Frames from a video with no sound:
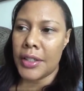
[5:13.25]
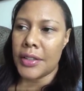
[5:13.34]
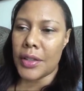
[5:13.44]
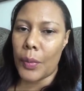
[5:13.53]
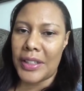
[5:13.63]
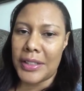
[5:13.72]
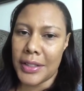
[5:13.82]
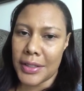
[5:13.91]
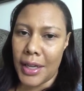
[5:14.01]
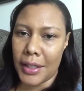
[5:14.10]
So once
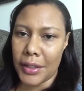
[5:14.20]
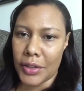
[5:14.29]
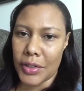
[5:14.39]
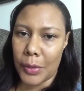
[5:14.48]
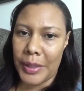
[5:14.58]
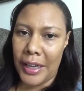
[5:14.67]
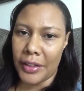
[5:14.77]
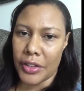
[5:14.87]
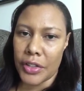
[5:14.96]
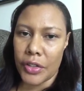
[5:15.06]
it's done, it'll still be out
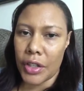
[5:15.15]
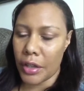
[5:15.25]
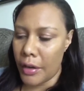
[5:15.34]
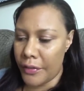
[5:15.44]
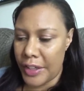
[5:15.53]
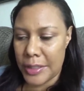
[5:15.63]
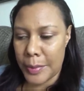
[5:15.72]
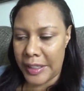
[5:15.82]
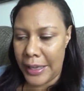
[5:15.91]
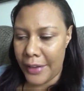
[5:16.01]
there. So you can go on
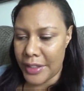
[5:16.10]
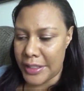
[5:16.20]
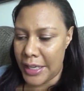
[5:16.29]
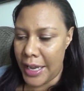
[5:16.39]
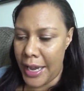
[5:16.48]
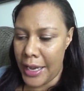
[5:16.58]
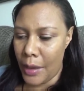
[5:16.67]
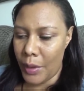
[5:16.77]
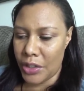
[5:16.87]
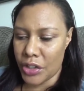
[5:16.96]
Facebook Live and say, hey, I
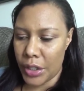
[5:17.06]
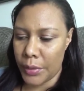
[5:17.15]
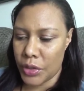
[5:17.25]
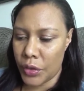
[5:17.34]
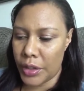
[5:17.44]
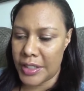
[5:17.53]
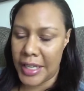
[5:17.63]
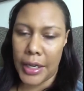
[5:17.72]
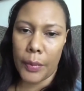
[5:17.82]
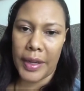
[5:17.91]
want to share with you the
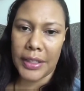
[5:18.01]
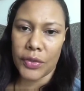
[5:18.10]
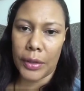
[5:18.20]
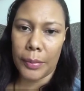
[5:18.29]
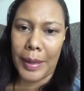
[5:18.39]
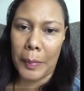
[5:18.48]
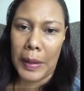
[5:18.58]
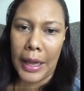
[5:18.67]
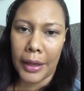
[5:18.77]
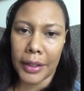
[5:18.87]
takeaways from my
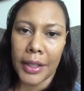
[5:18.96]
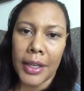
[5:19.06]
blog.